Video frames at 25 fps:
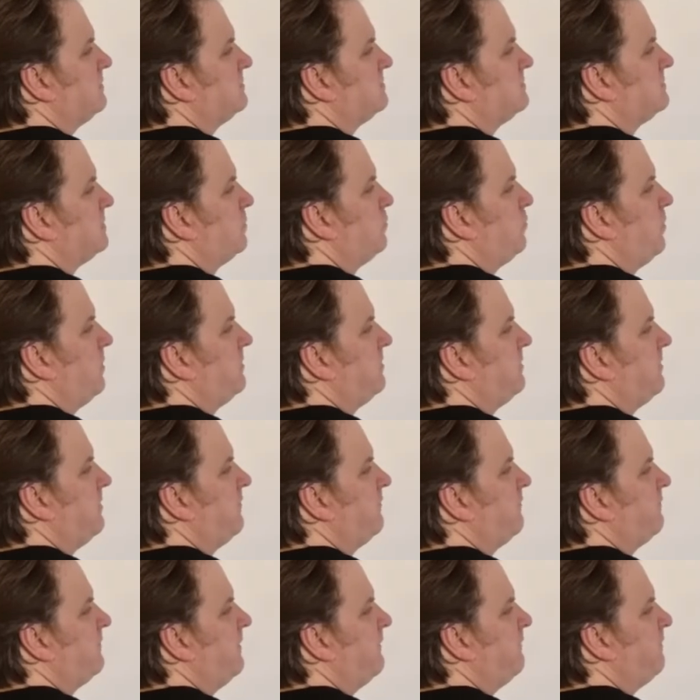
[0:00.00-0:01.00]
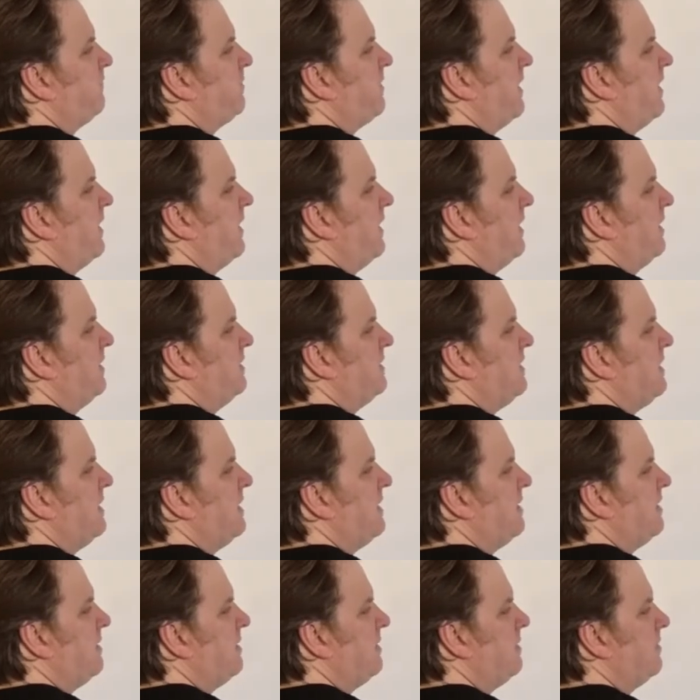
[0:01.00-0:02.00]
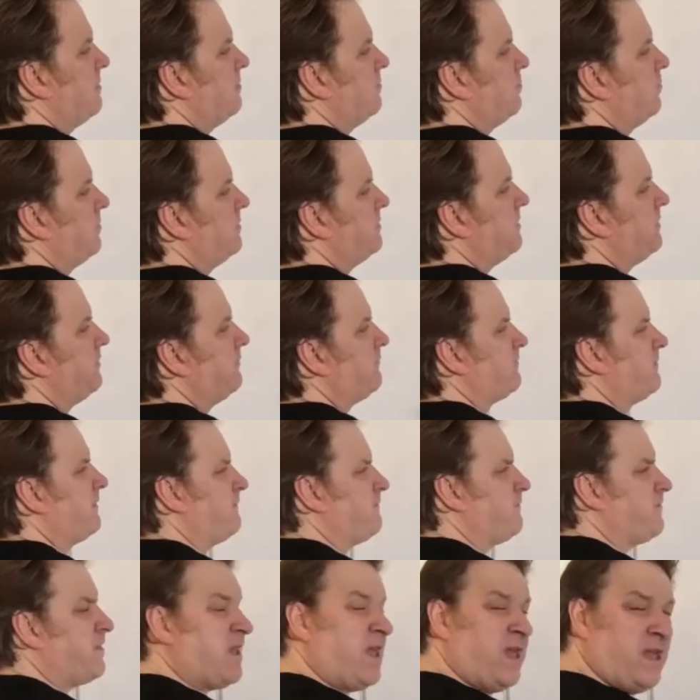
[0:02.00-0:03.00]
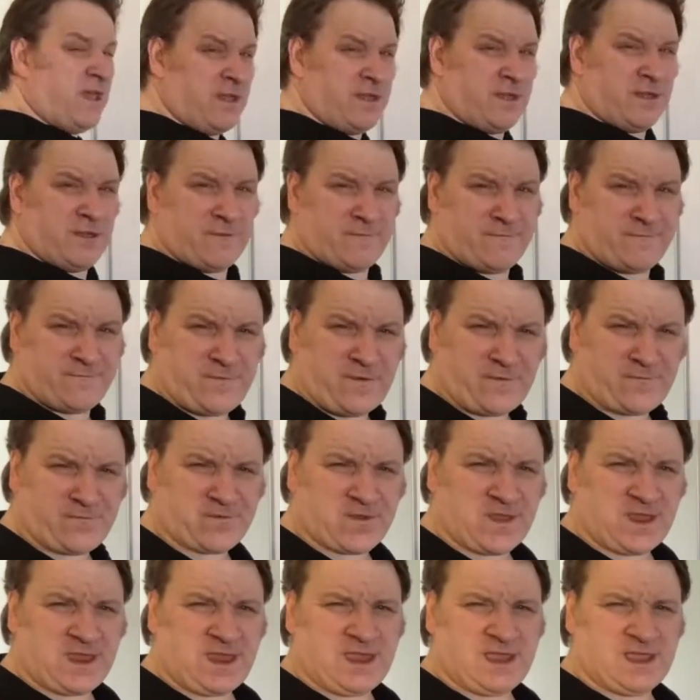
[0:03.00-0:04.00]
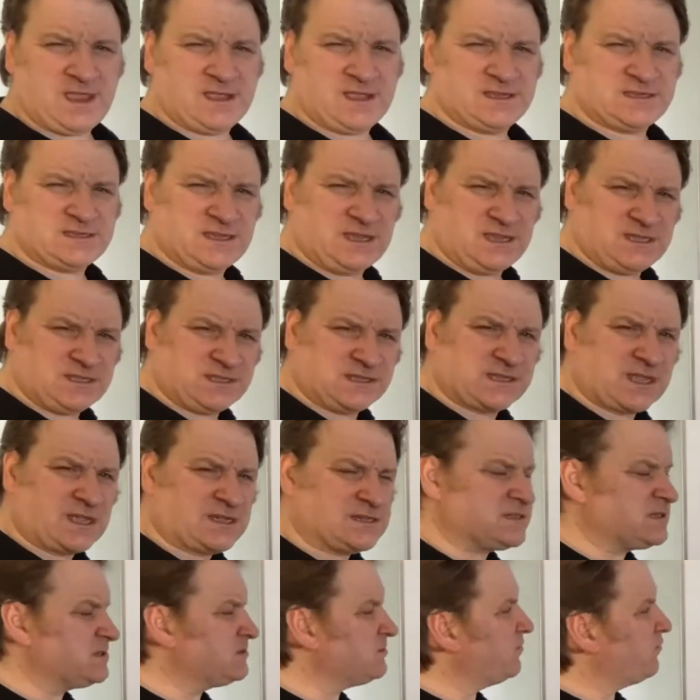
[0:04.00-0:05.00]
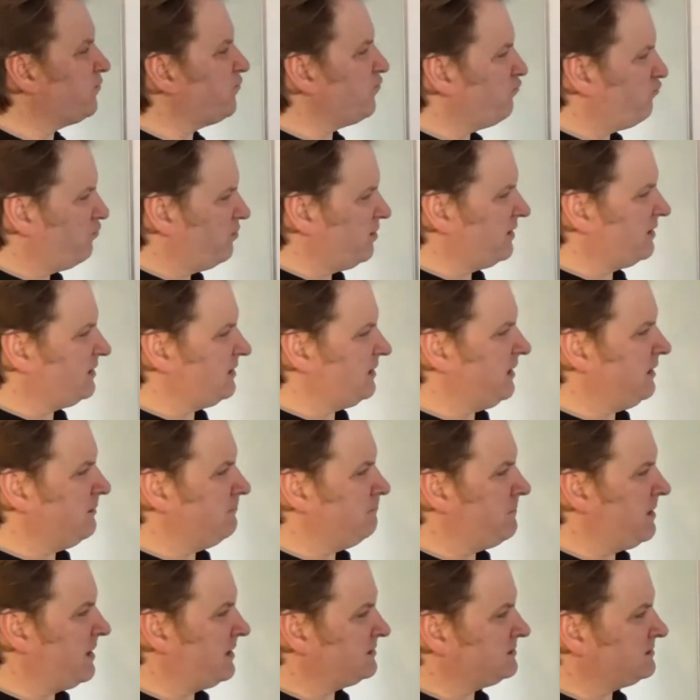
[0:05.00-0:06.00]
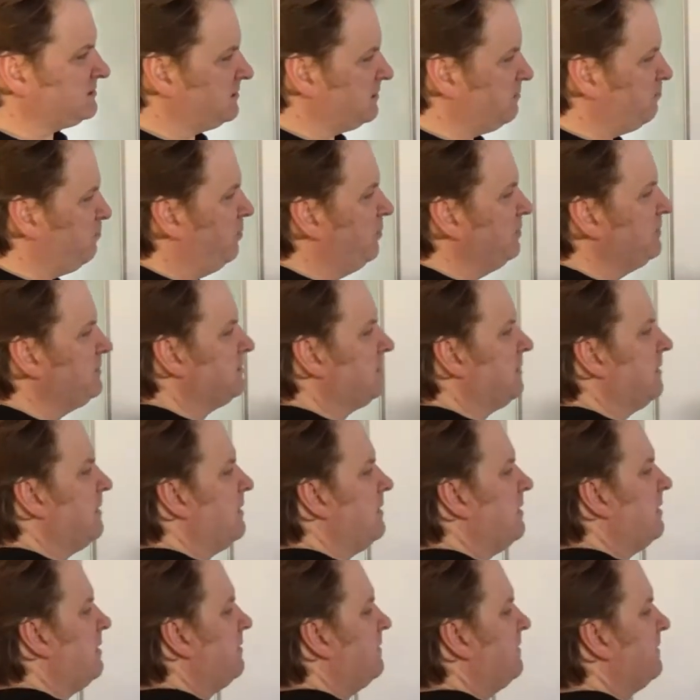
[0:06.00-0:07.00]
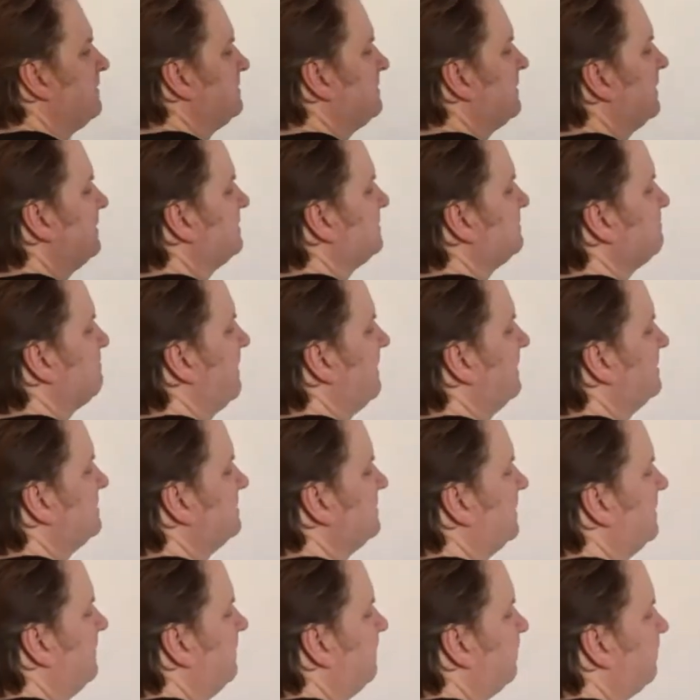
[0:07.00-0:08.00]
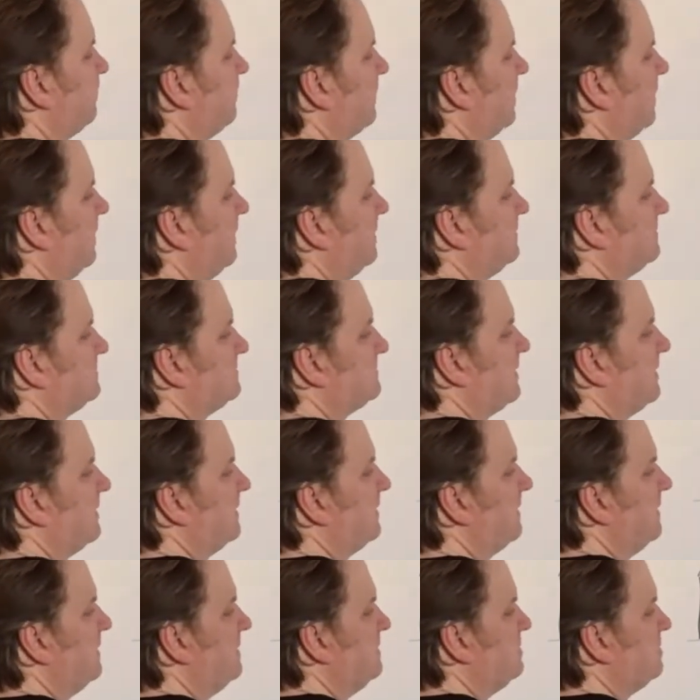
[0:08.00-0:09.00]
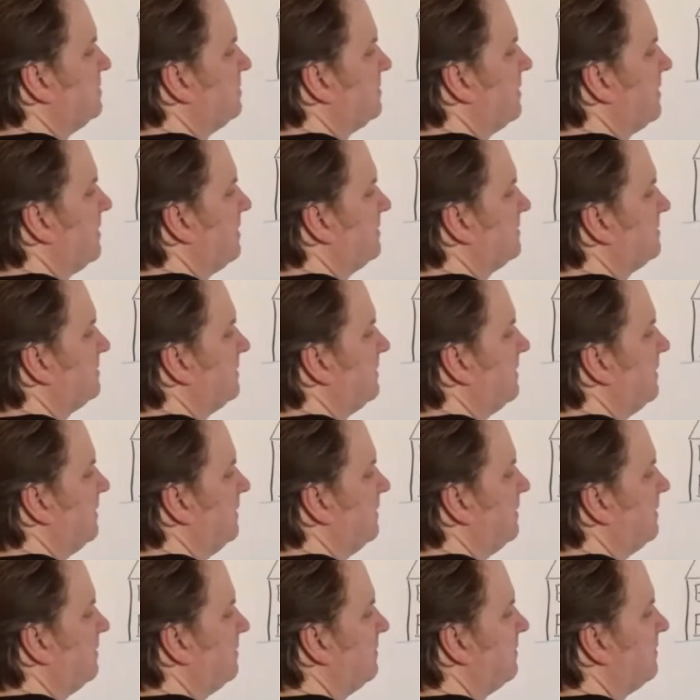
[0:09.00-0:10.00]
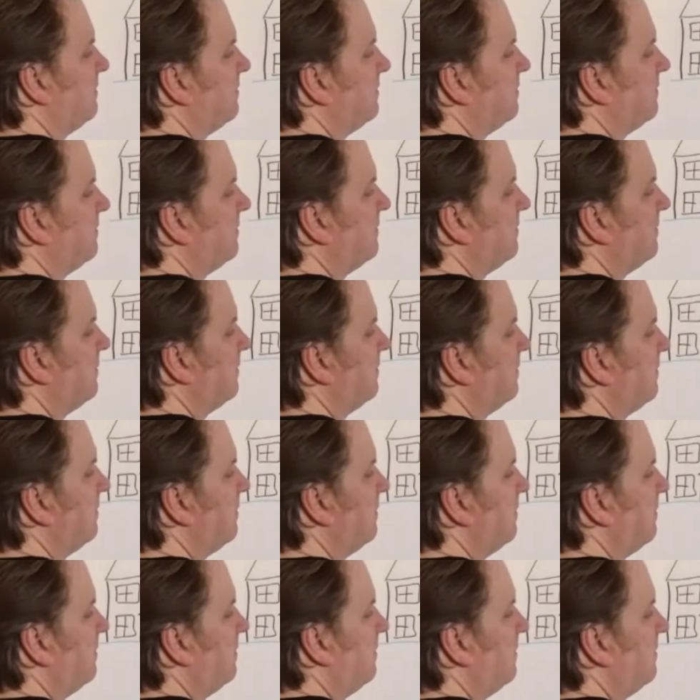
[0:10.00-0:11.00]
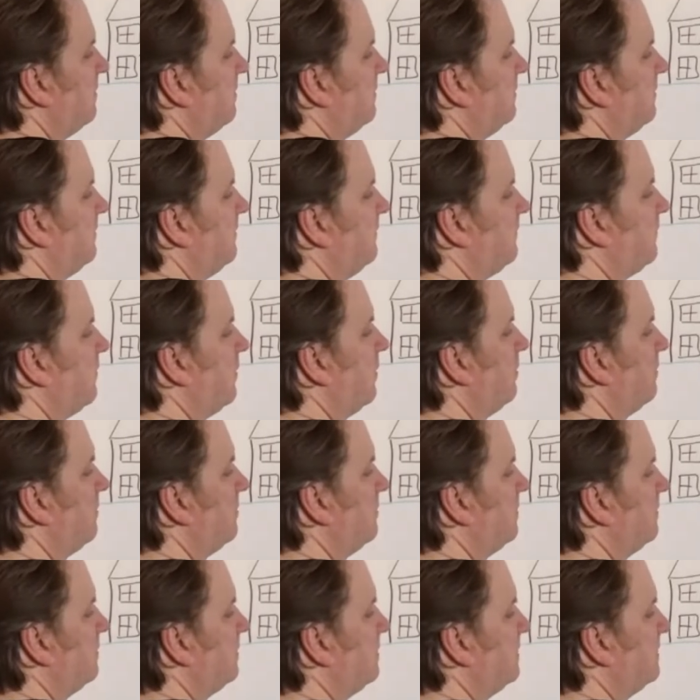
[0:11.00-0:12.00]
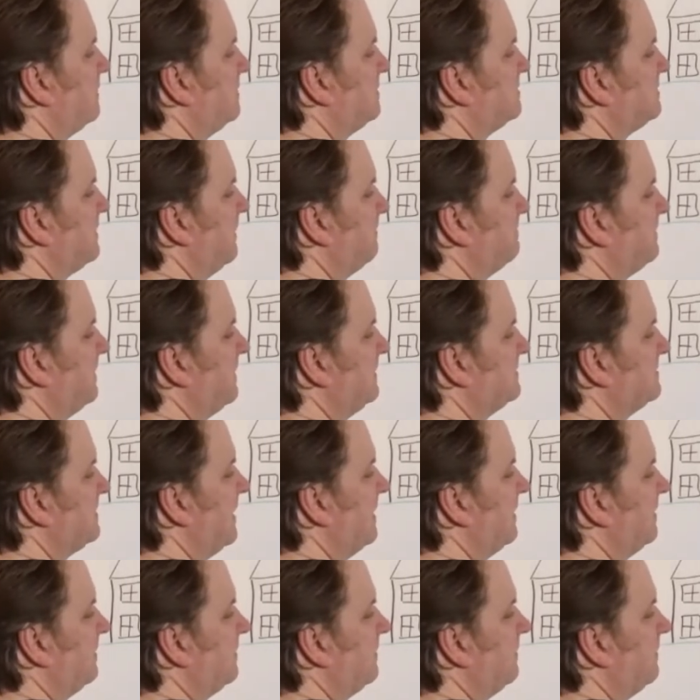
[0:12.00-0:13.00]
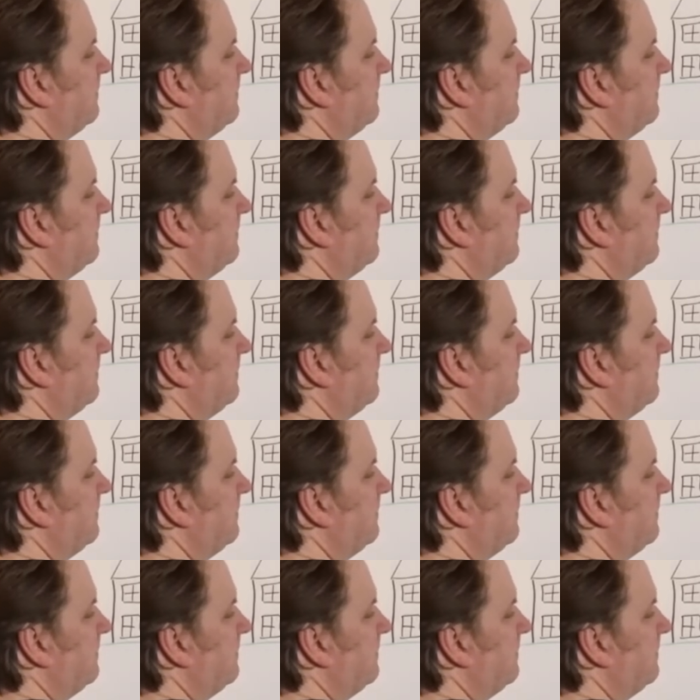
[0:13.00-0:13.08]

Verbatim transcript: So whether you've lived there a year, whether you've lived there 50 years, it doesn't really matter. The point that does matter is that in your garden here, you've got a septic tank.